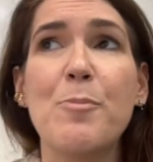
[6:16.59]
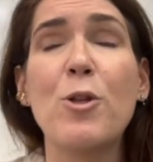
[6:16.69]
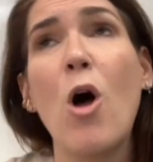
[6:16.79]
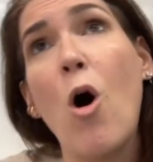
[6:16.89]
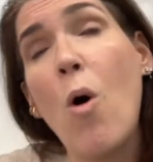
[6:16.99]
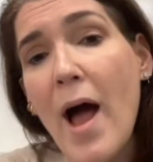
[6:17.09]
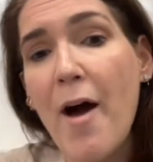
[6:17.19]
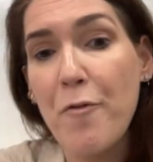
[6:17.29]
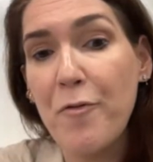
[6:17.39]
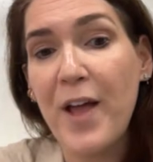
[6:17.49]
but all
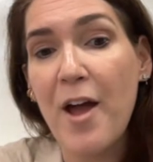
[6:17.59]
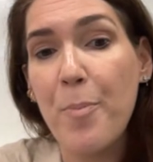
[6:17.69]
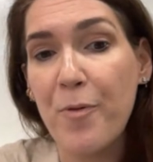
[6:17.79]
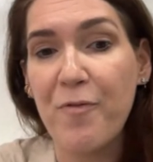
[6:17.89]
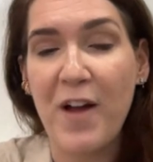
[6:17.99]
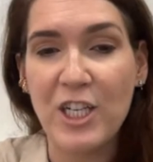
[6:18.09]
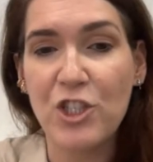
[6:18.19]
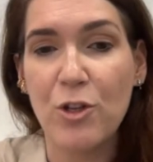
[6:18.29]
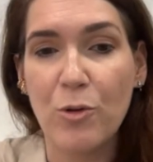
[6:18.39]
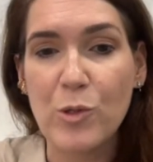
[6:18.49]
healthcare
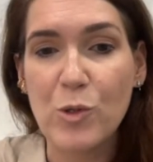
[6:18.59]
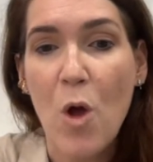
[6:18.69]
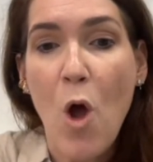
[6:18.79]
professionals,